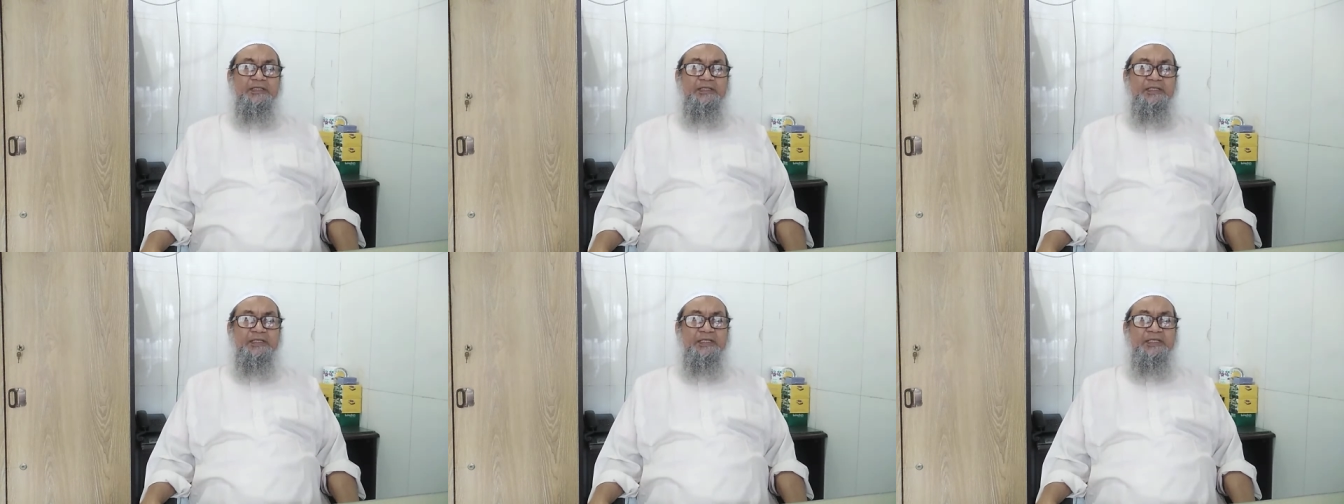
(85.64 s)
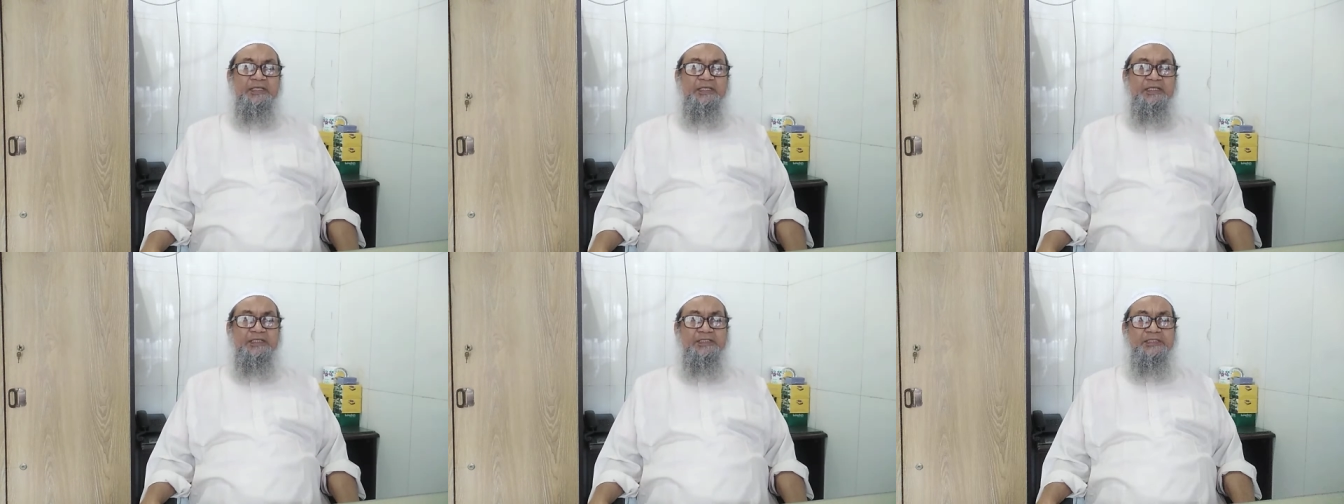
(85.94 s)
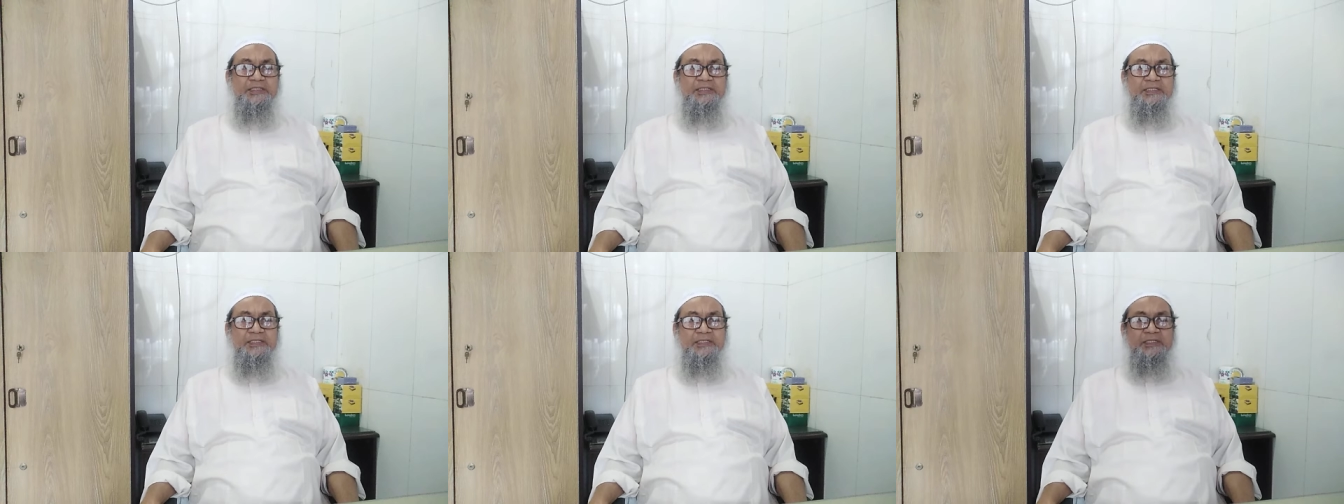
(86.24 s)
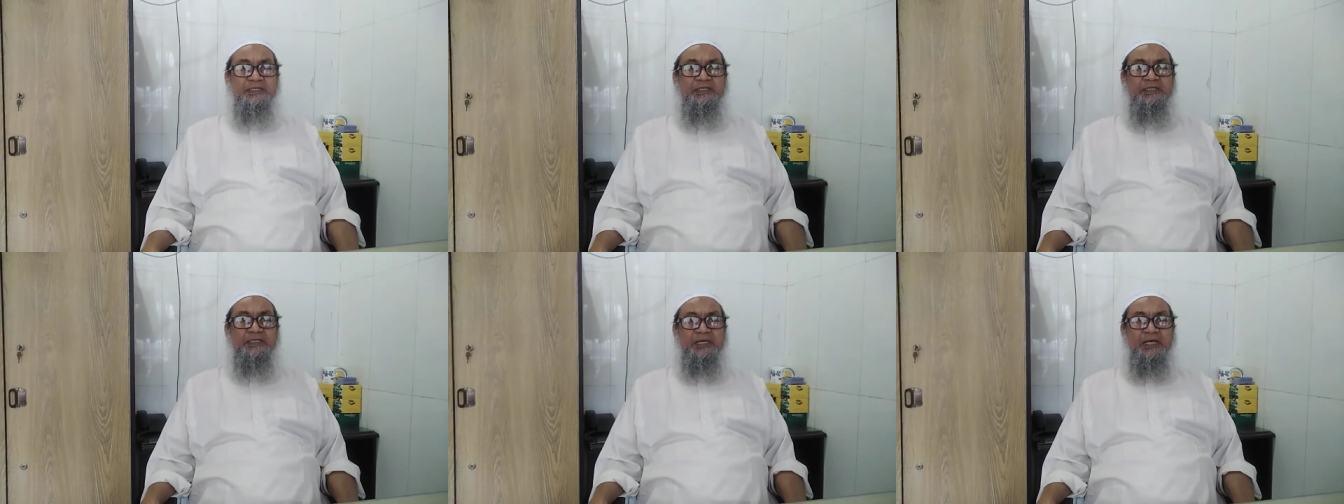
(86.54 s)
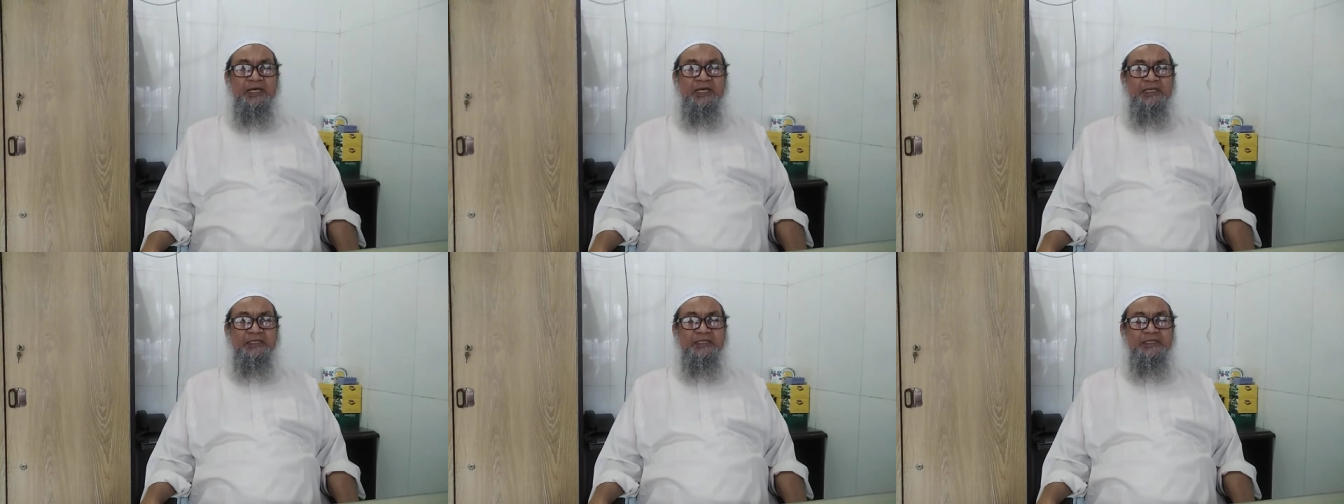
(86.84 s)
ACEI
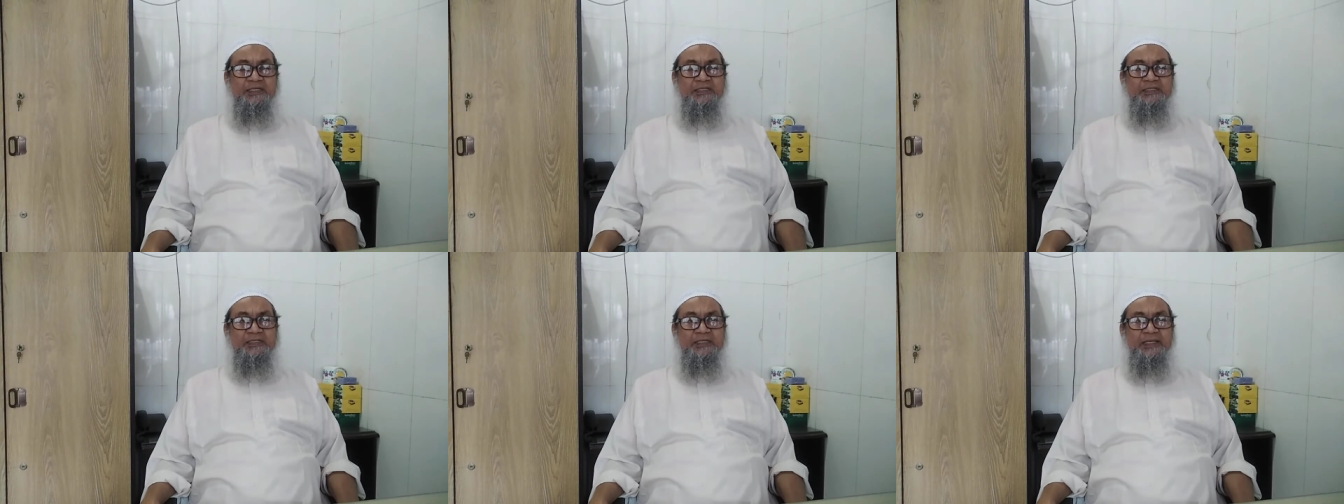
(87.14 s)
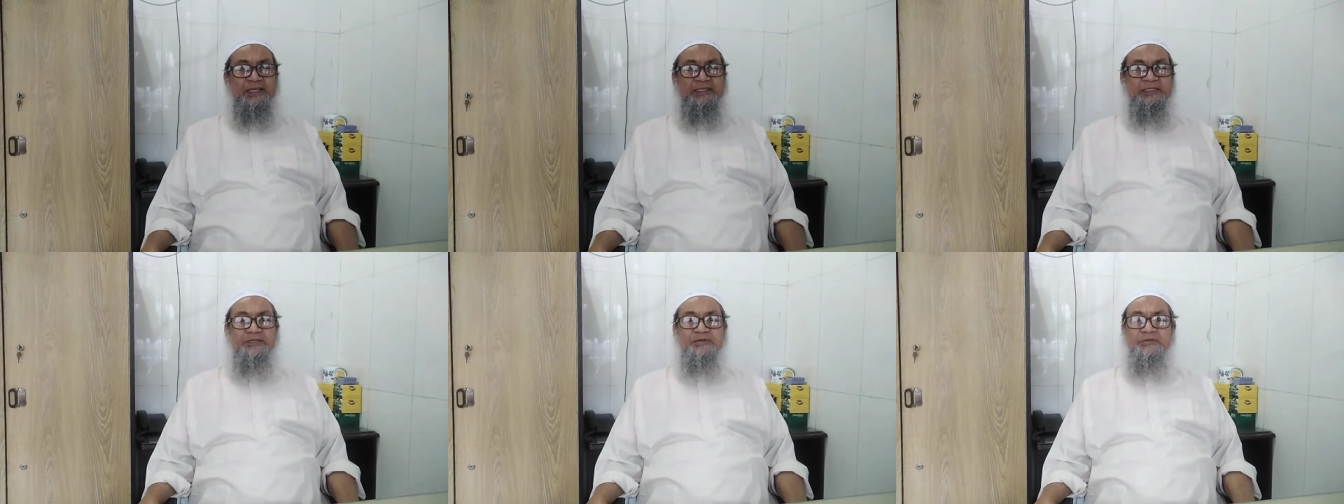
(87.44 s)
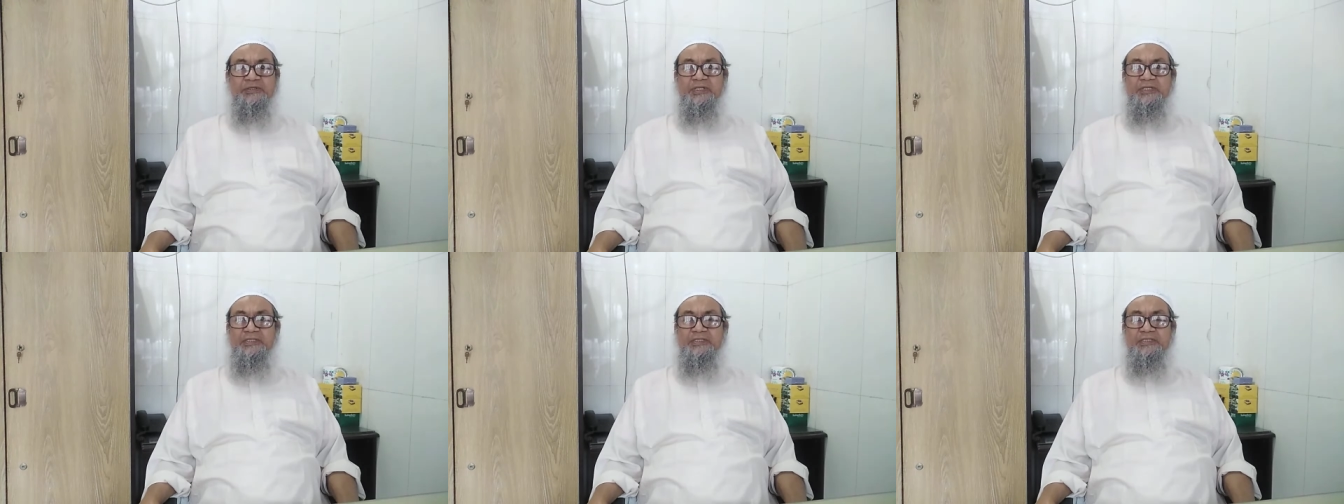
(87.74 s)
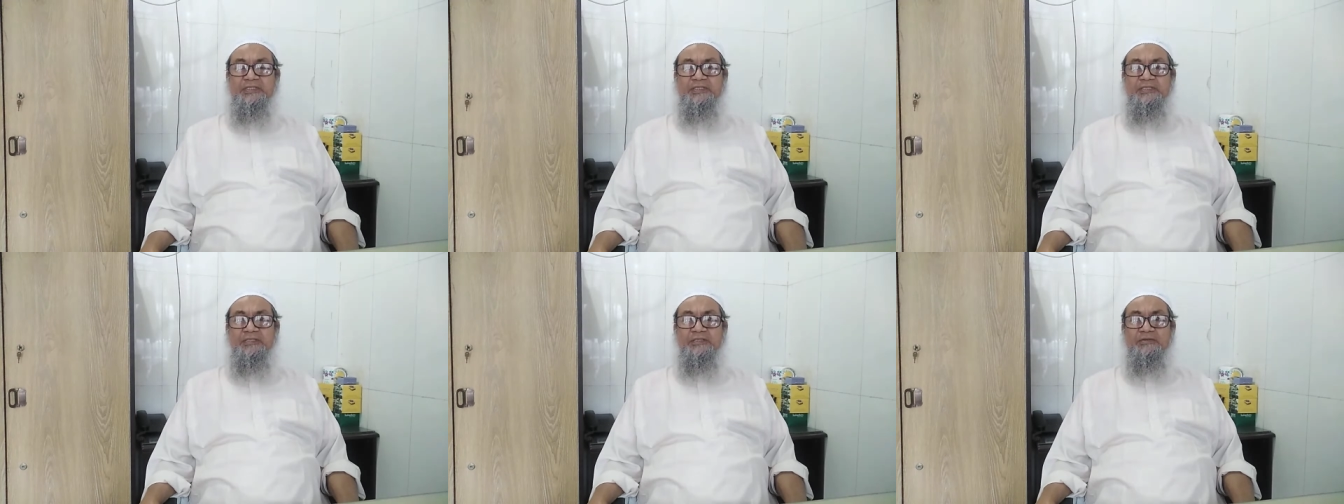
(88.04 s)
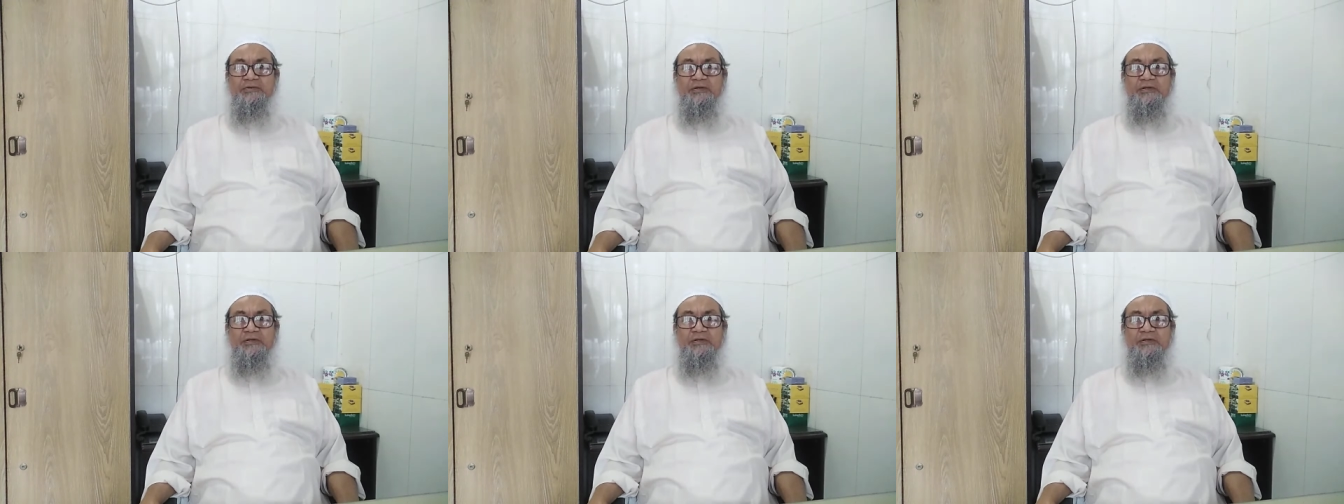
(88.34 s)
is angiotensin